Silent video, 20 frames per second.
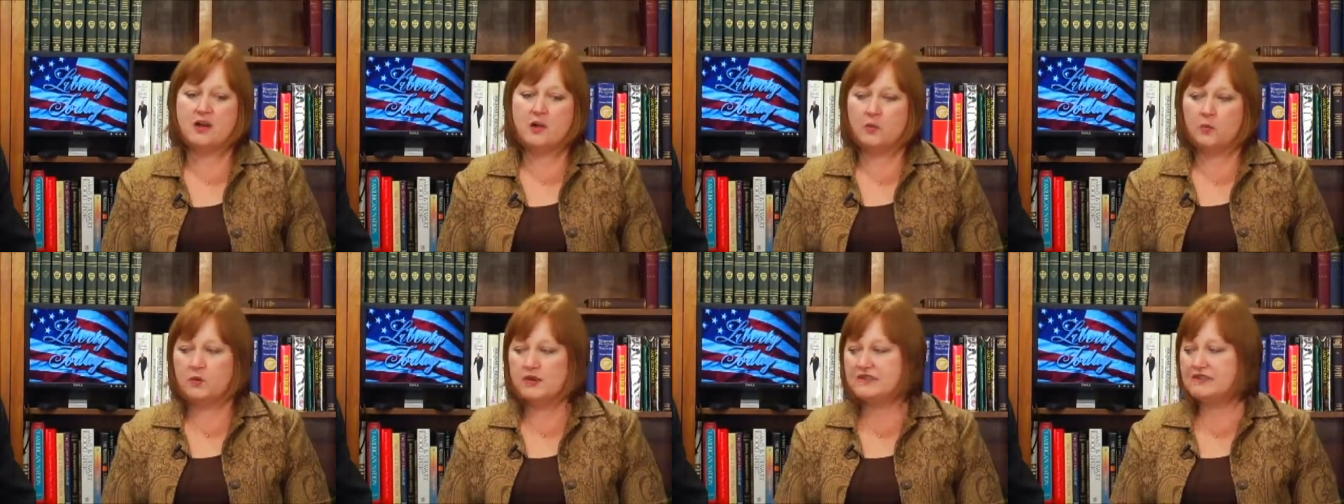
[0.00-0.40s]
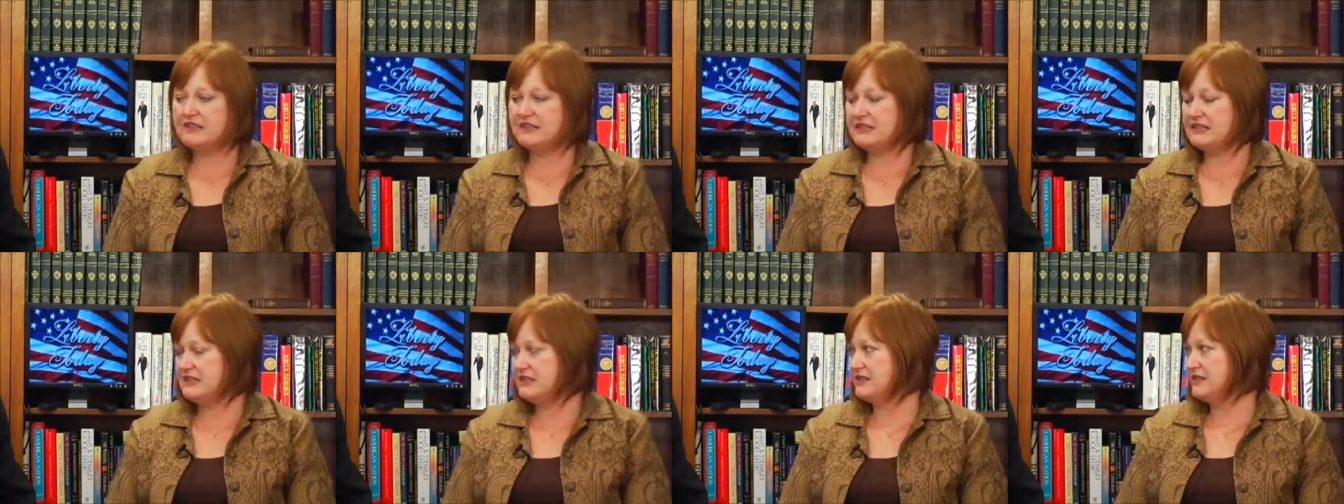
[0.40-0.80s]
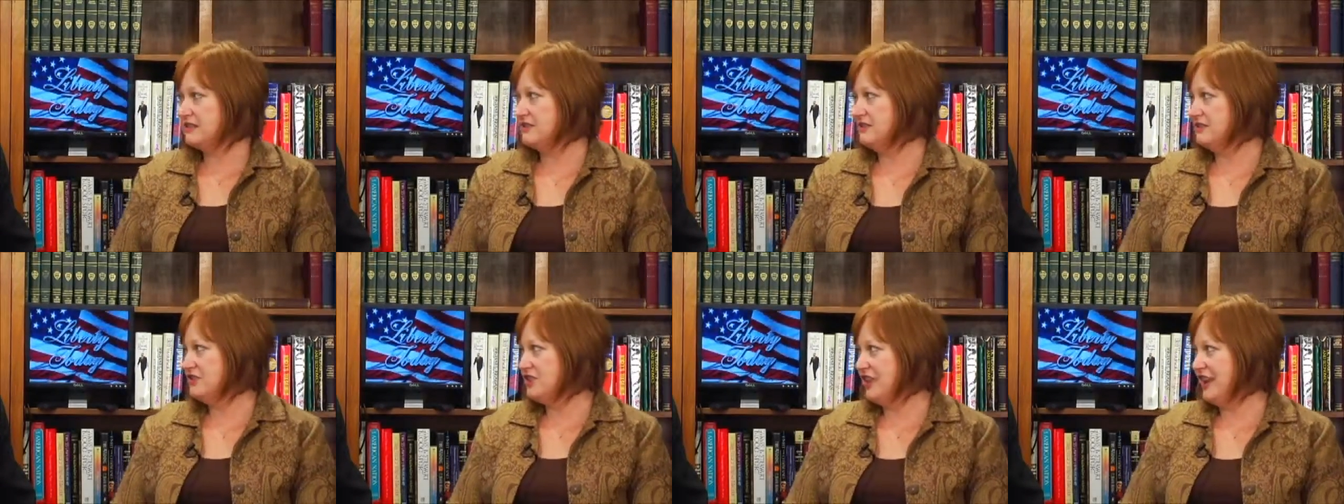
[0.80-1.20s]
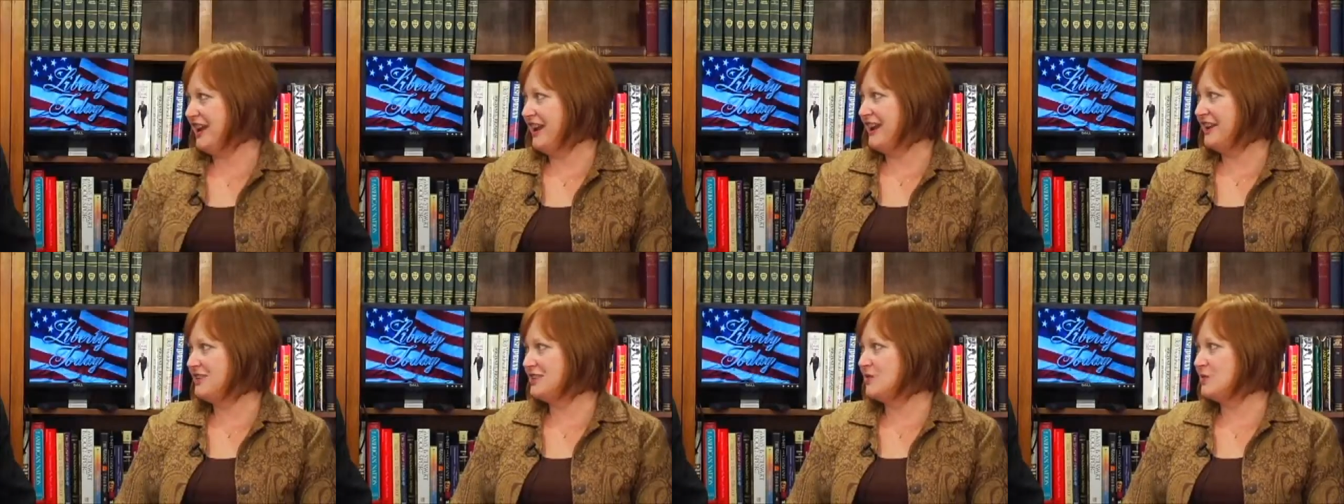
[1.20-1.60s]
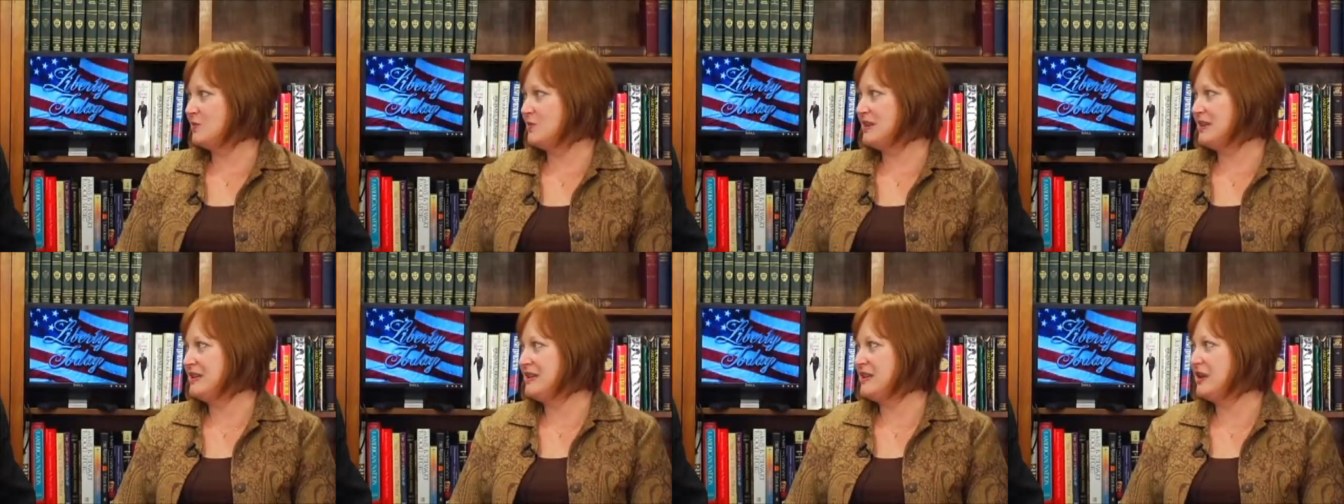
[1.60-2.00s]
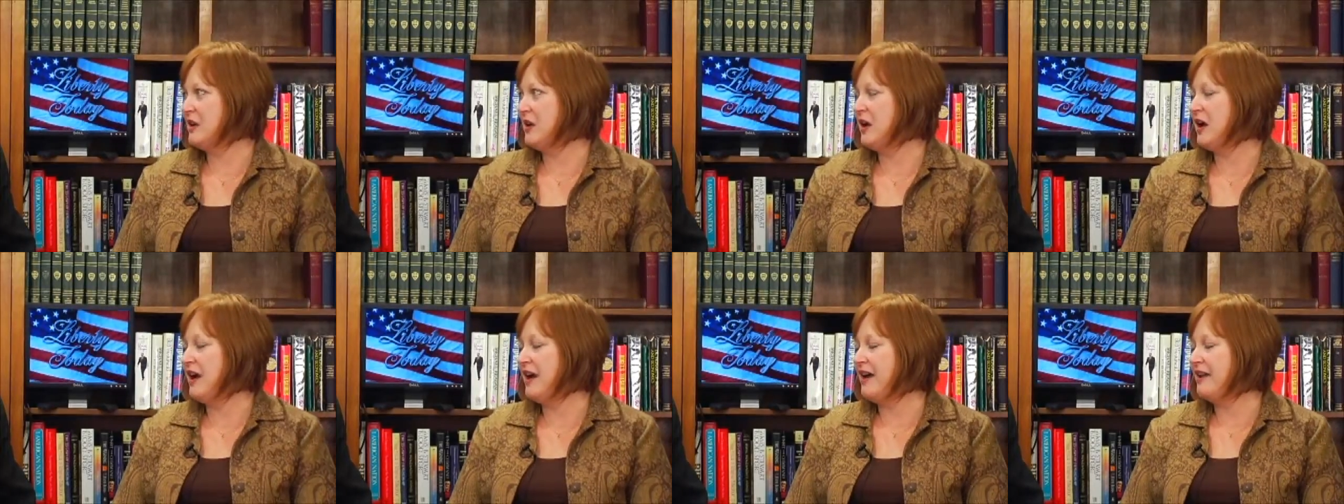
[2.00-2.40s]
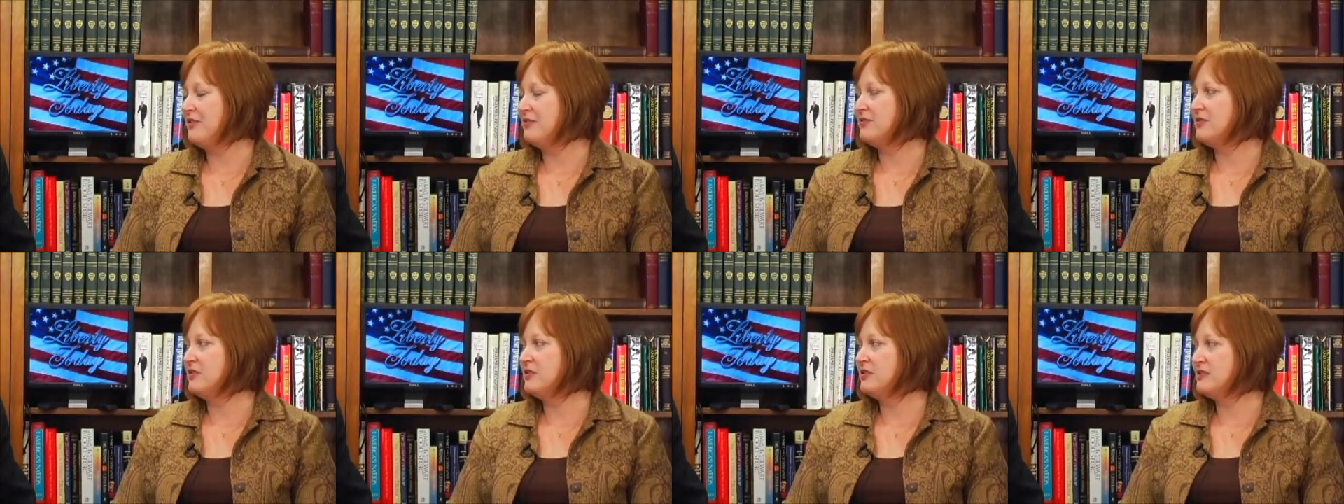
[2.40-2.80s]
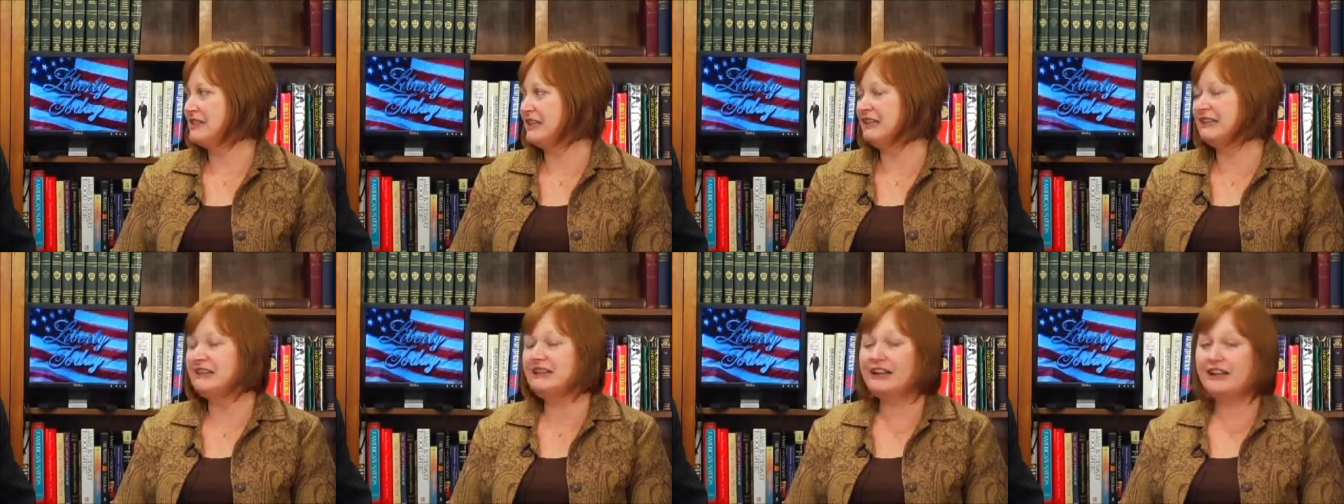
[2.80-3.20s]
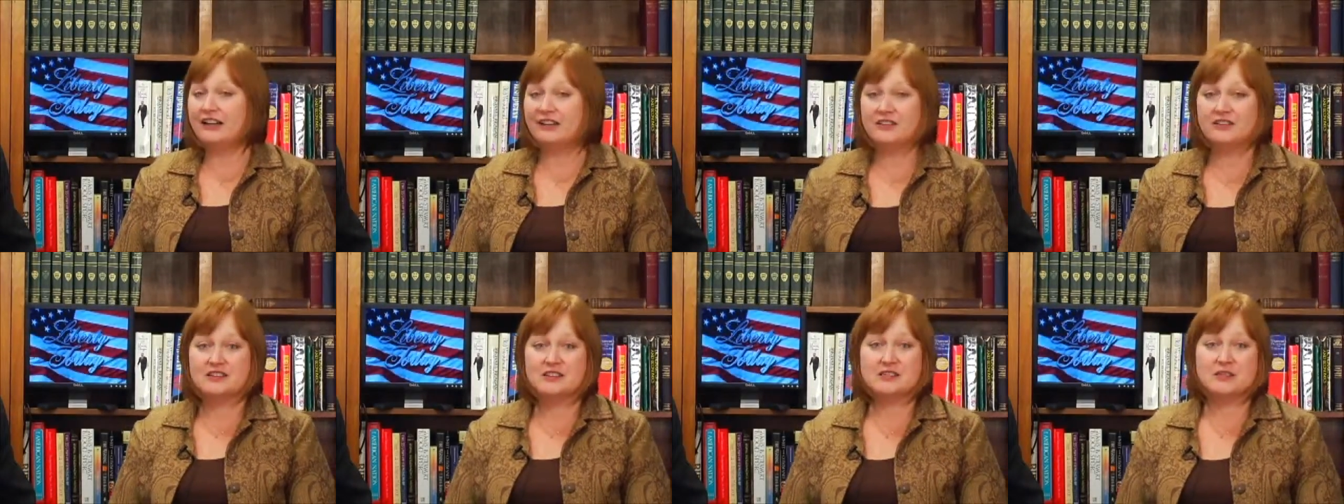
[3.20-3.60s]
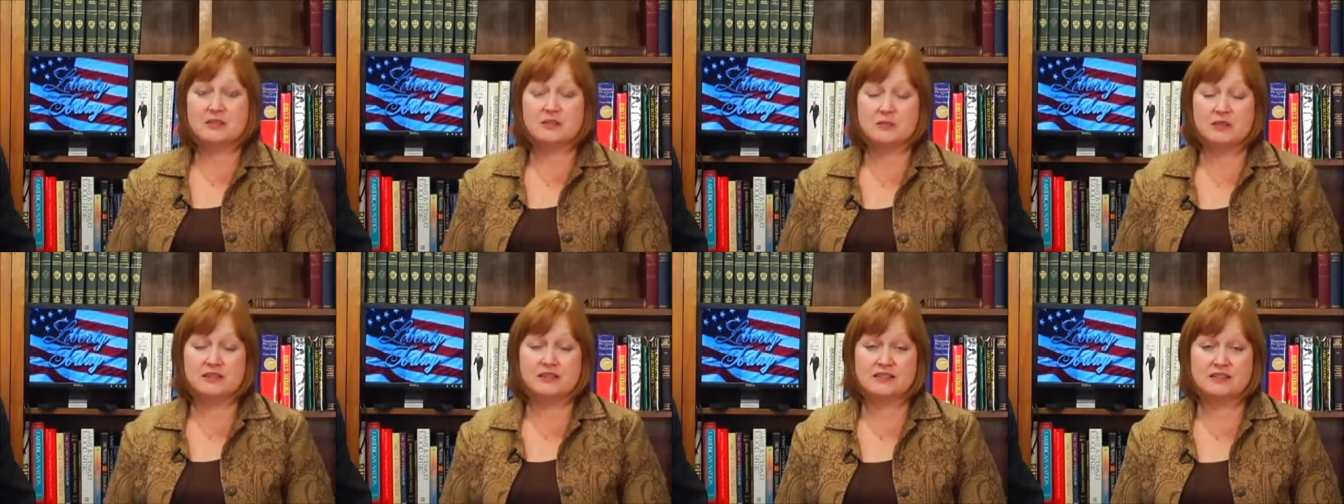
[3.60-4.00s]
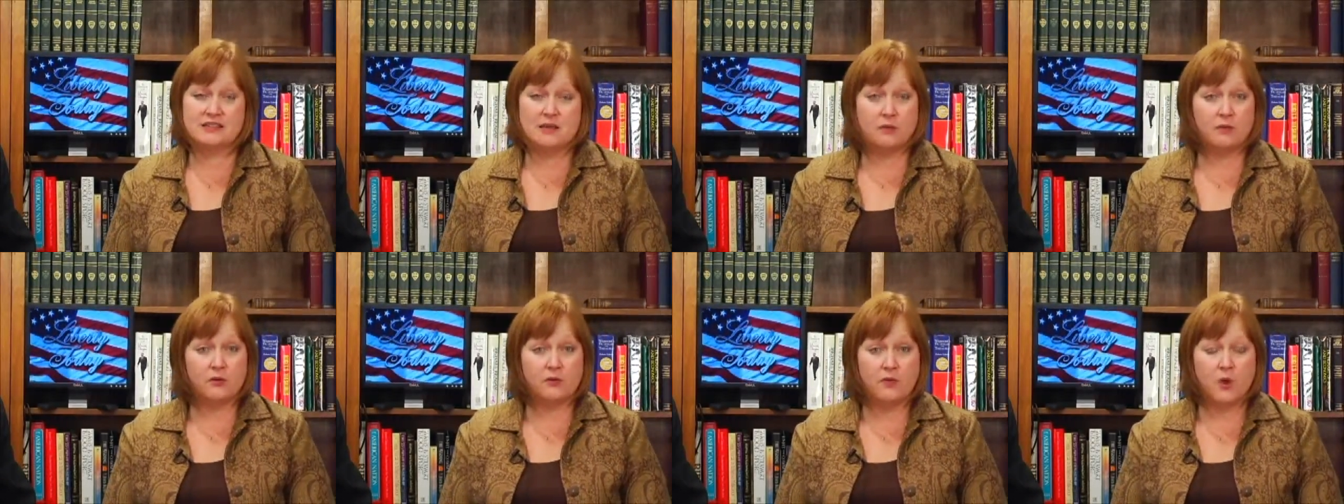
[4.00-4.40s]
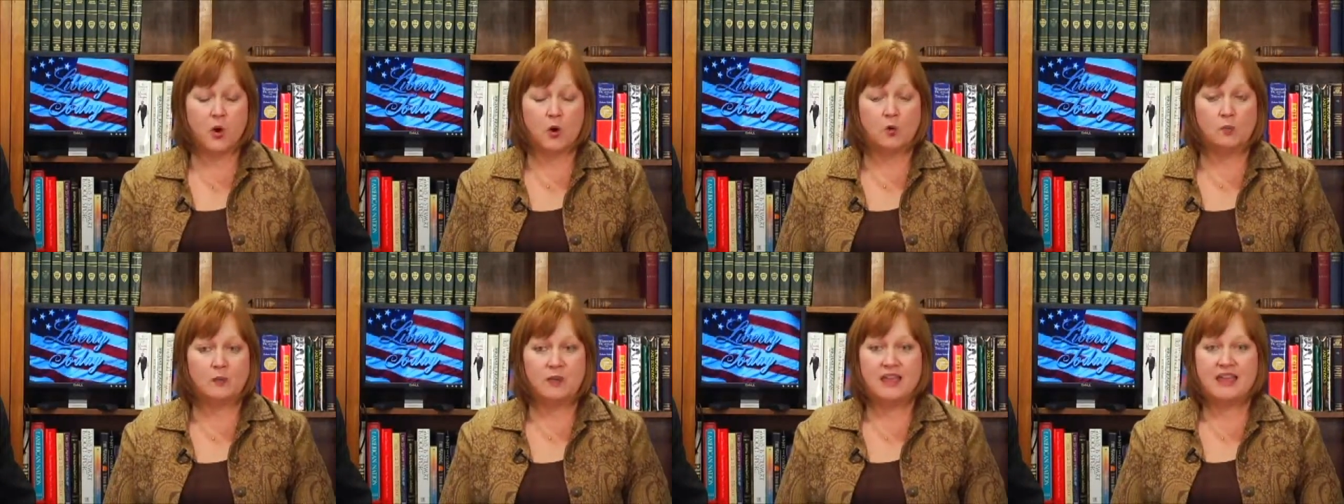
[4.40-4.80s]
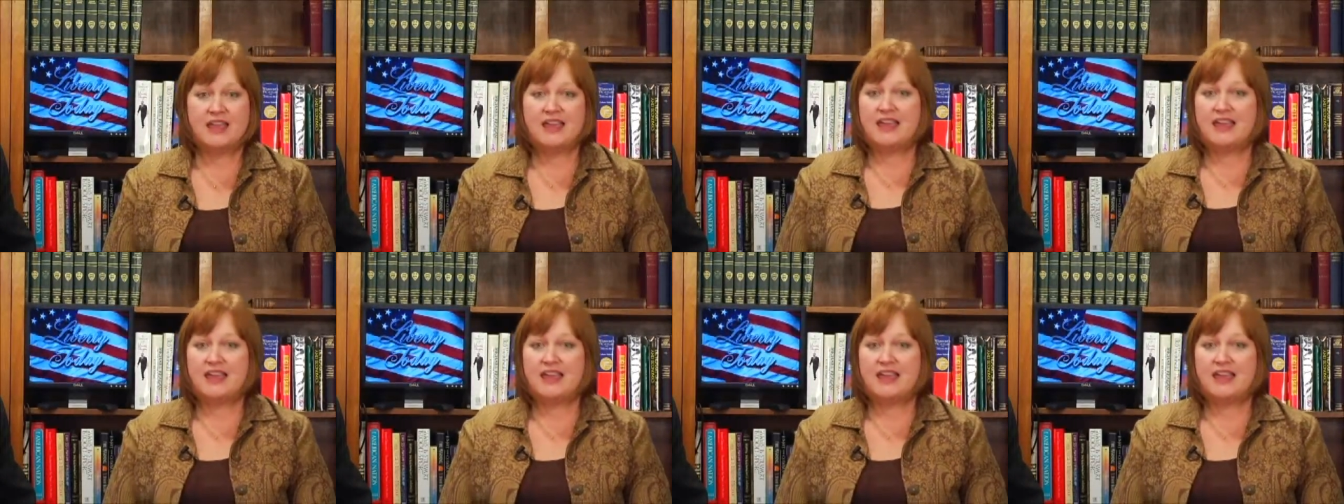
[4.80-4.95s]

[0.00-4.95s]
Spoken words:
with the seasonal change, we have declared this to be a summer of hope.